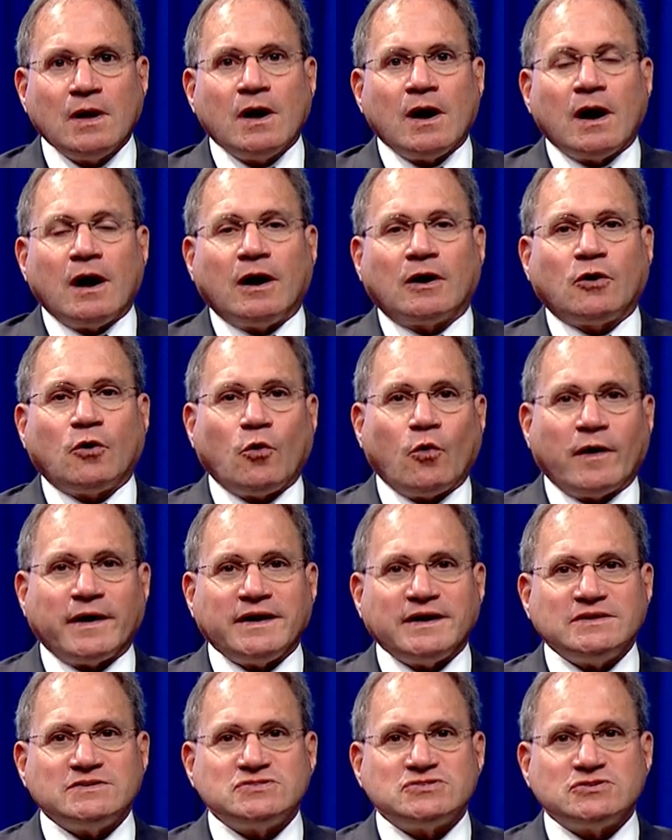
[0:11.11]

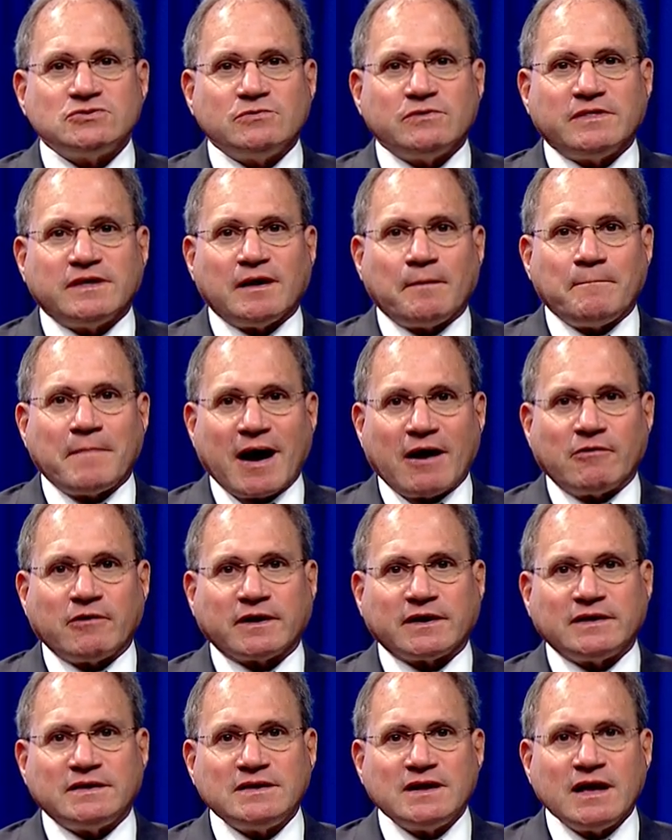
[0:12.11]
According to the
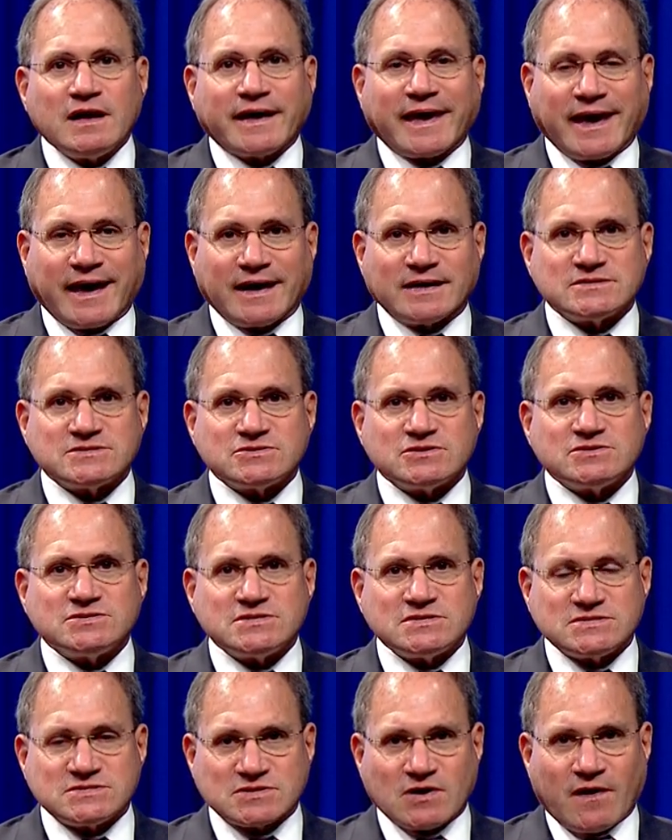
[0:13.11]
American Cancer
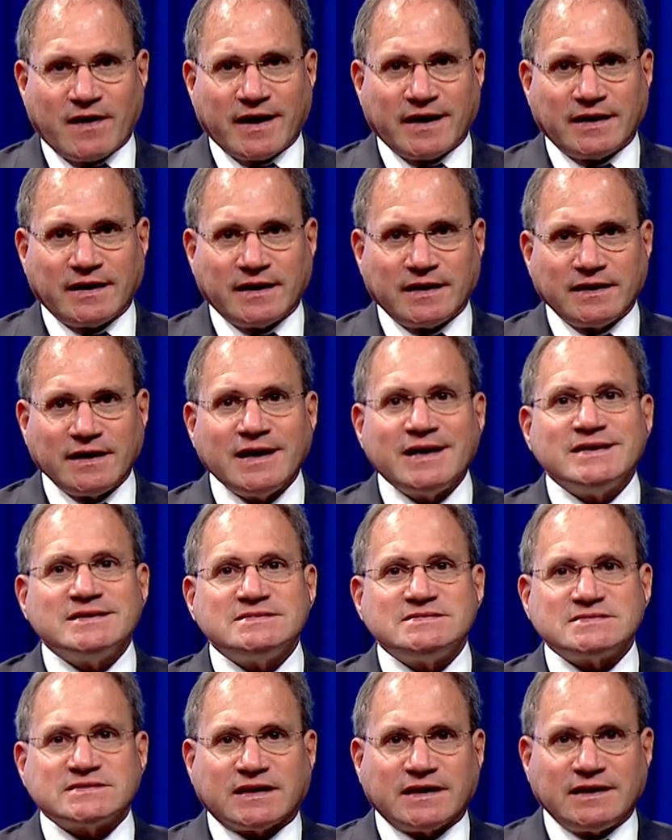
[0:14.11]
Society,
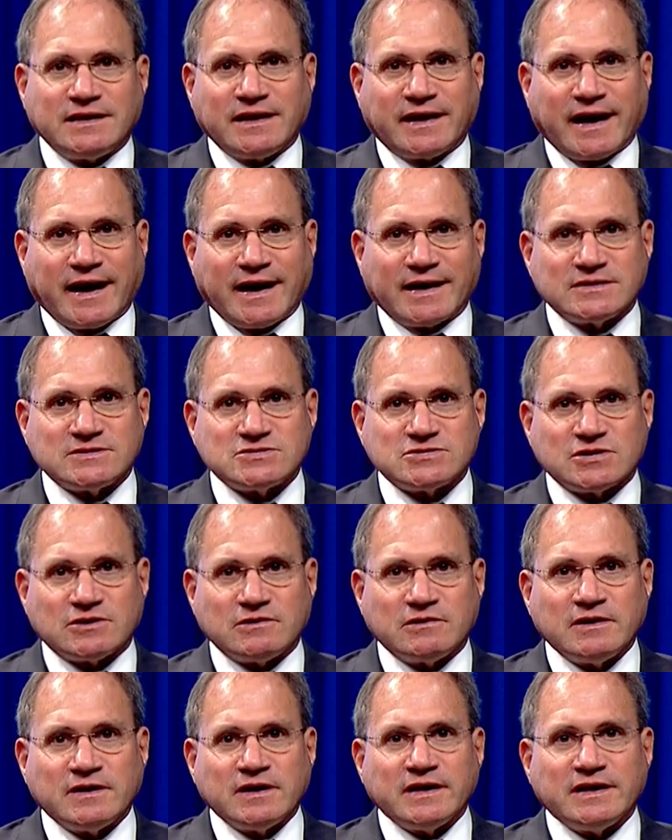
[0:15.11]
skin cancer
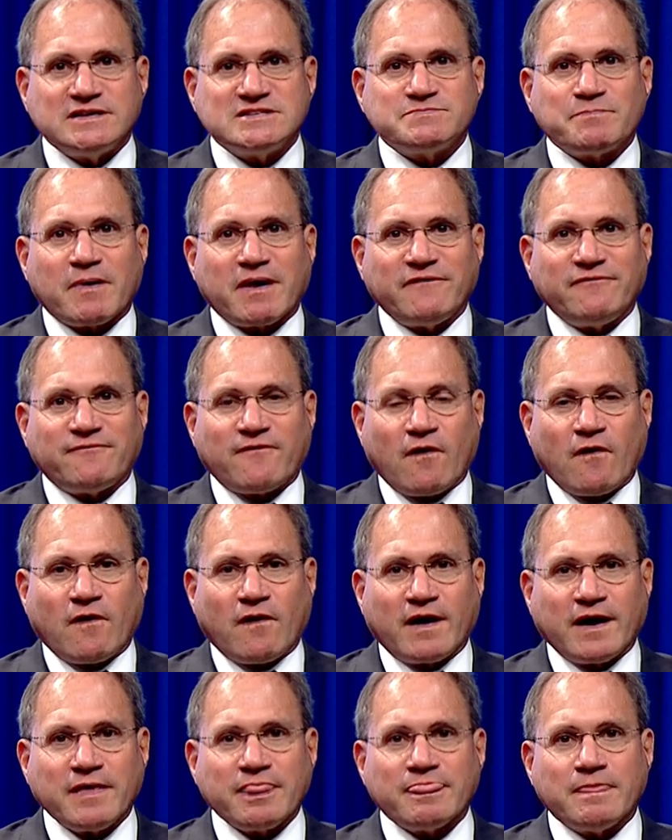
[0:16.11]
is by
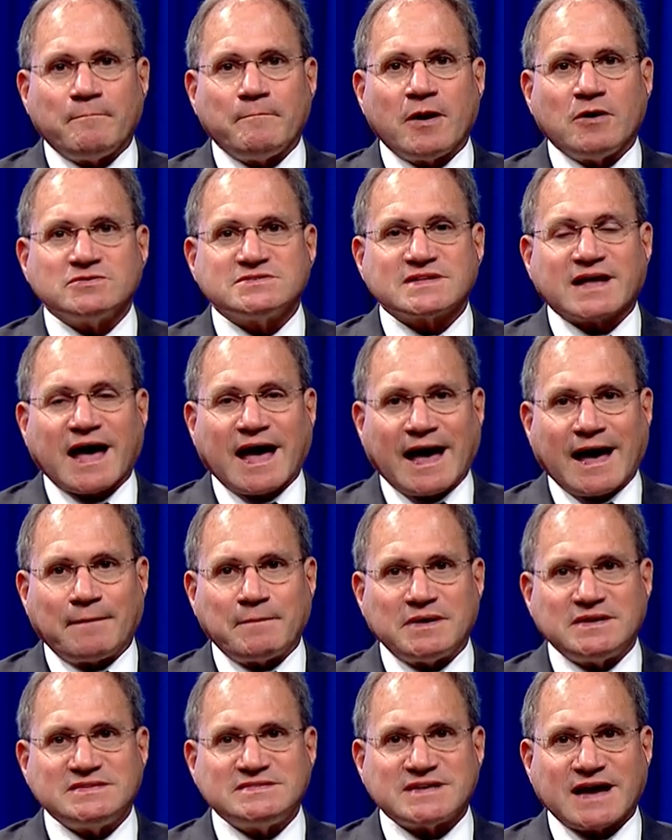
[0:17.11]
far the most
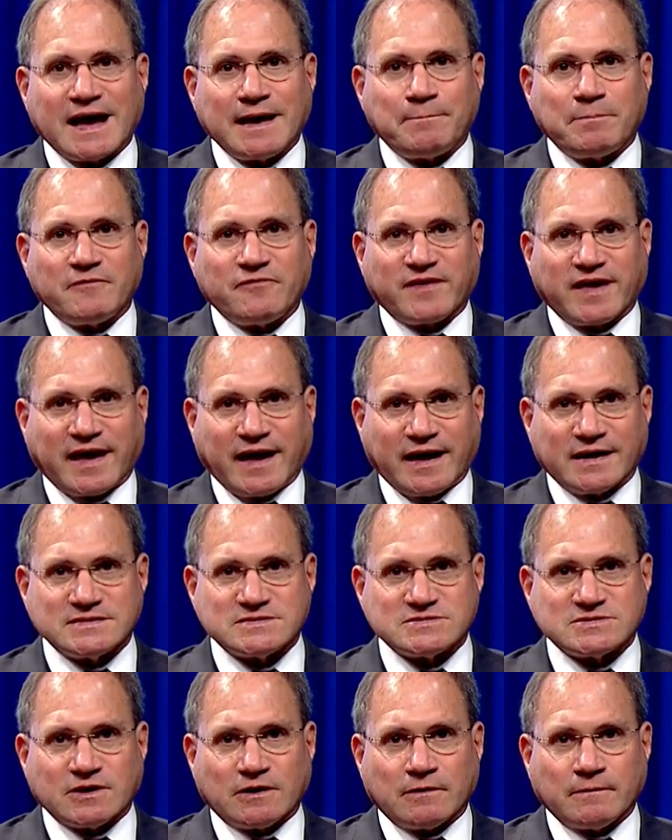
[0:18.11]
common type of
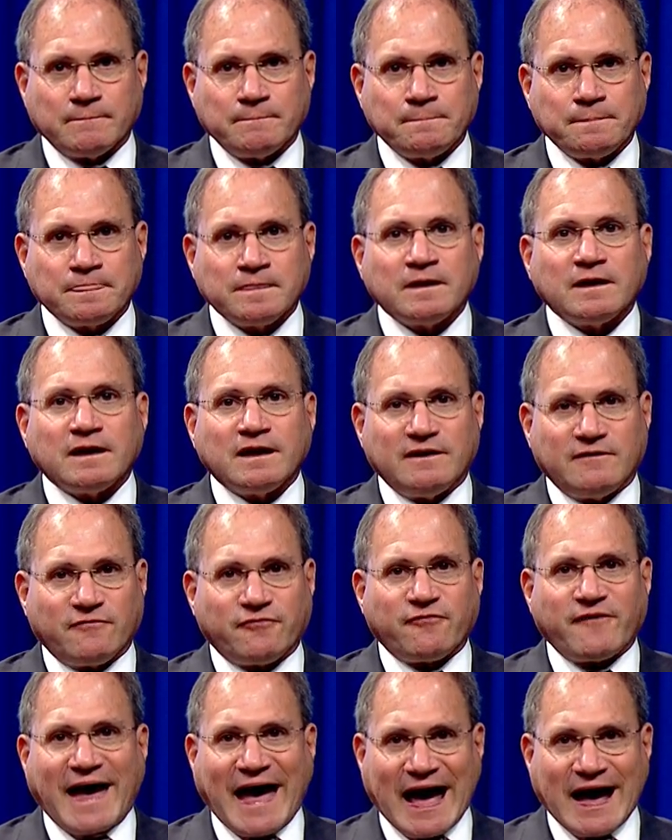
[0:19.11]
cancer. In
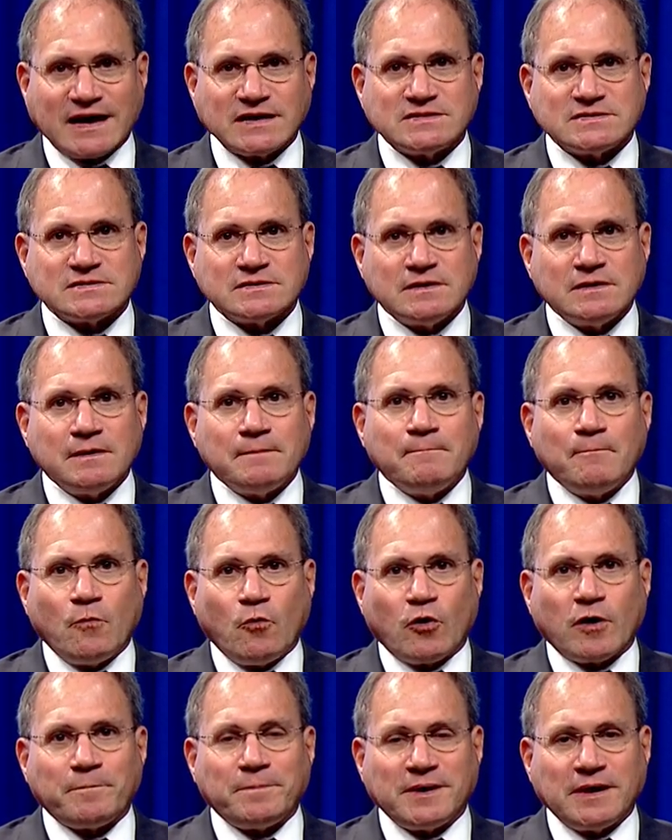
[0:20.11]
fact,
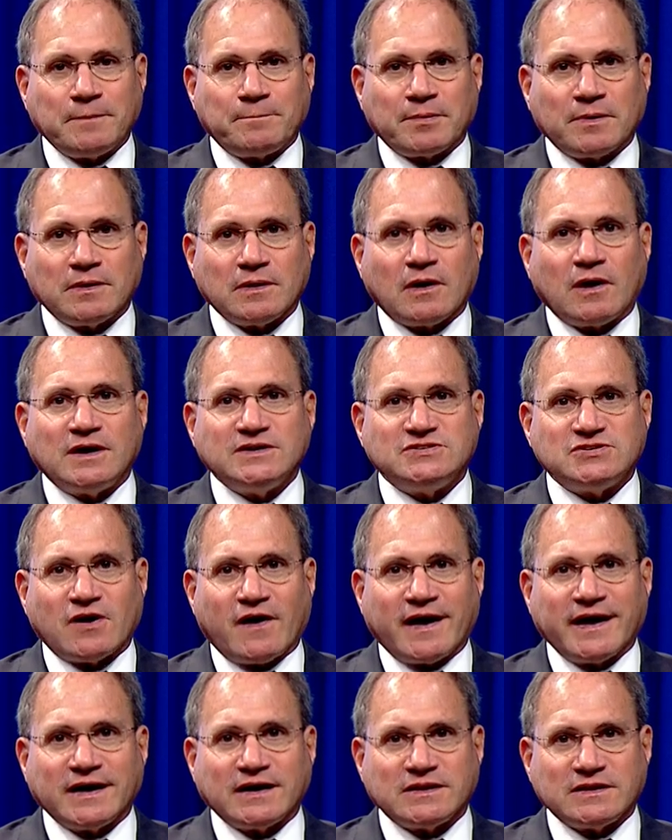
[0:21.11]
more people are
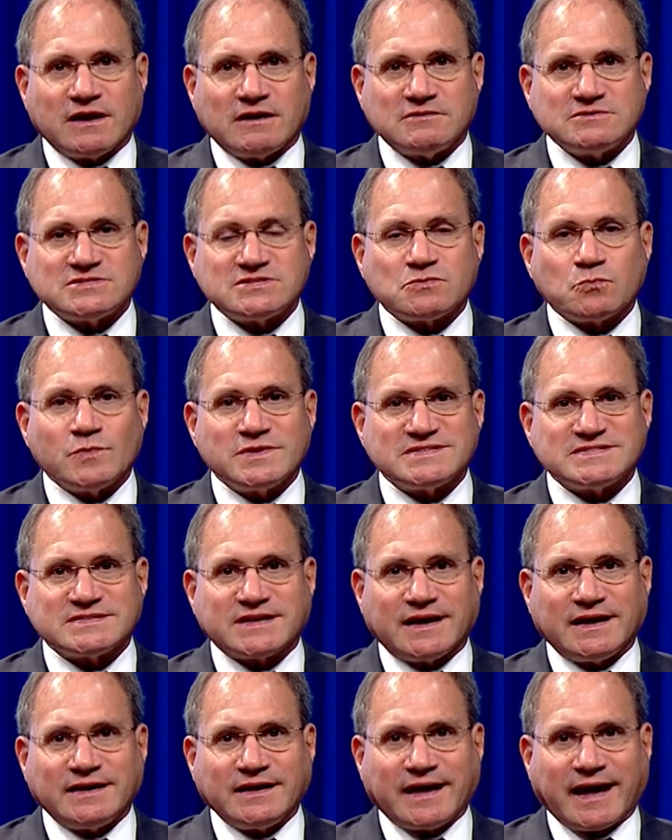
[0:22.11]
diagnosed with
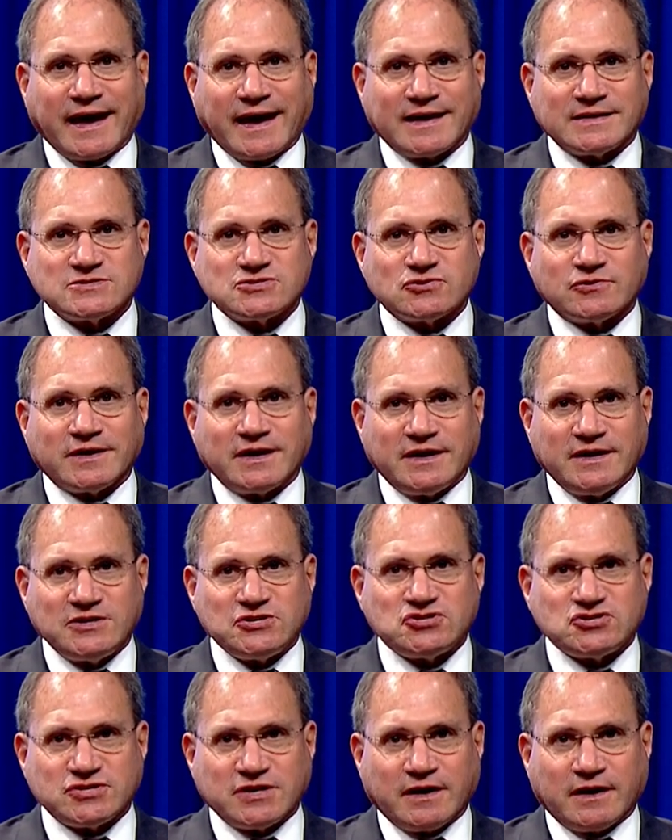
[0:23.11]
skin cancer
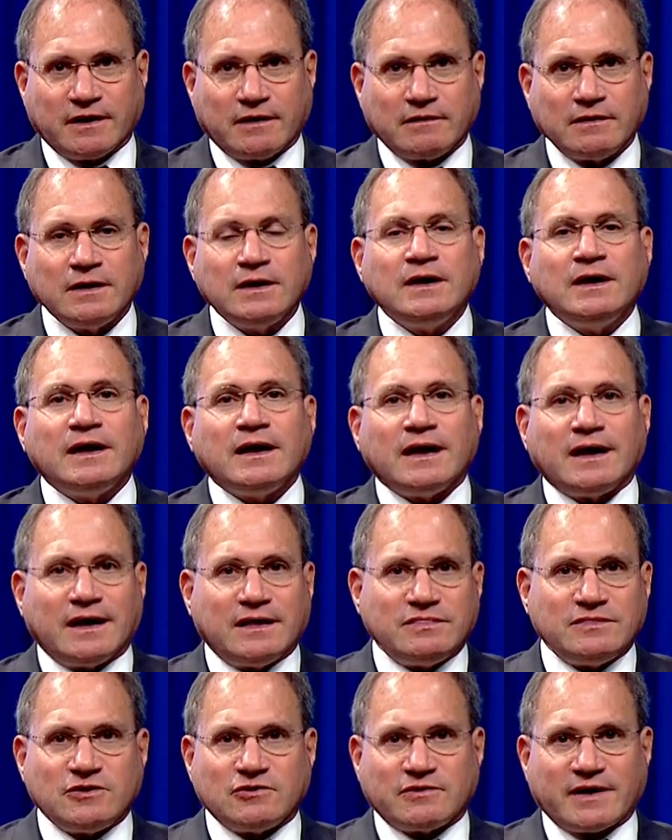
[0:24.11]
each year in
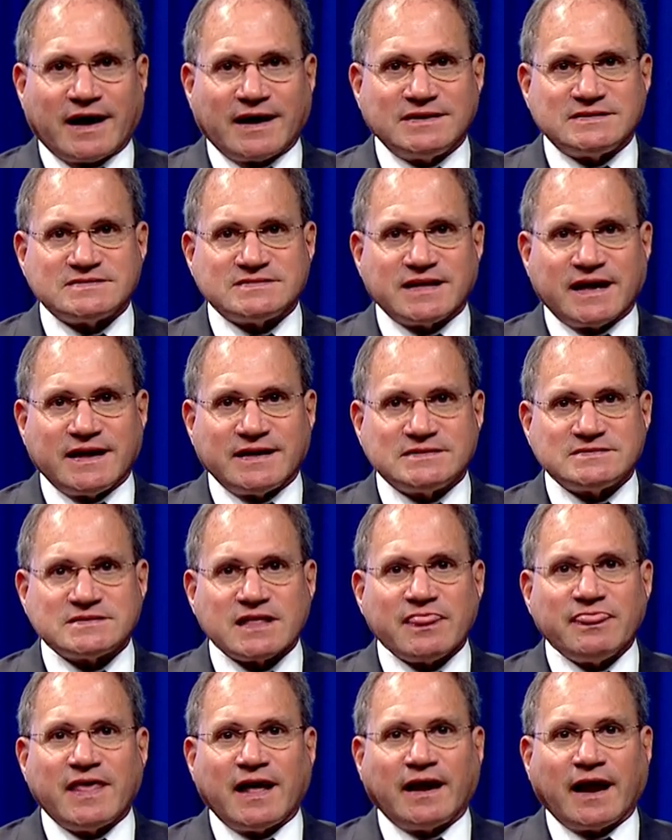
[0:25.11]
the United States
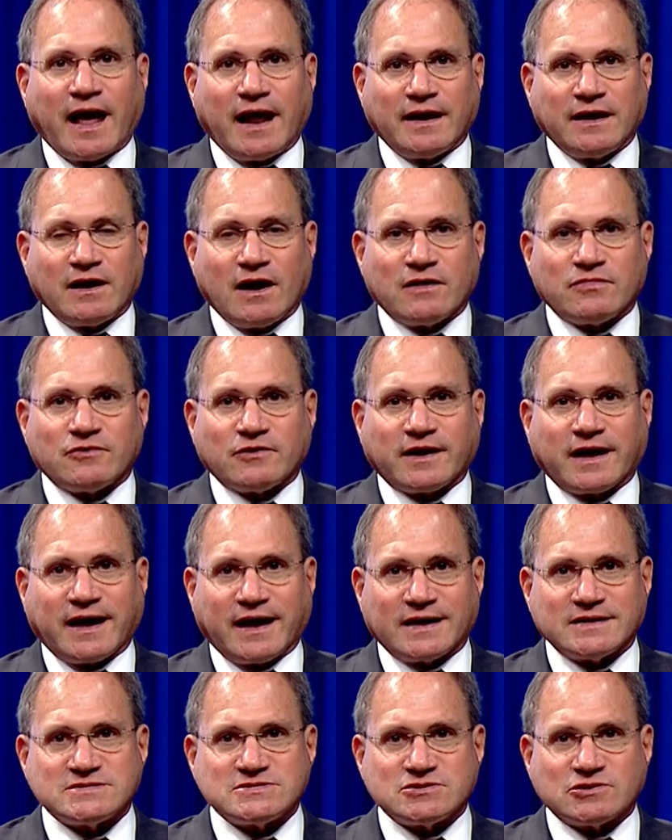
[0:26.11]
than any other
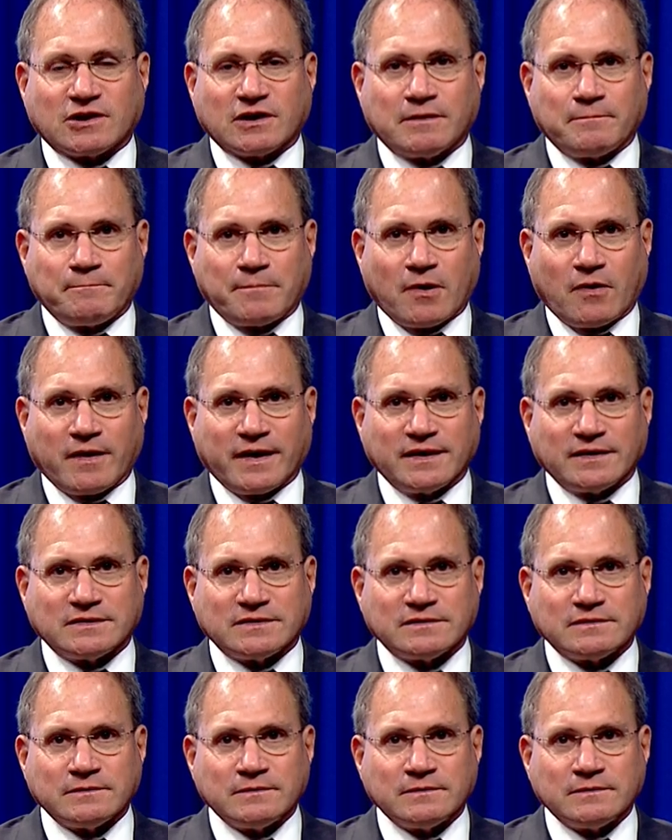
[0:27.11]
cancer combined.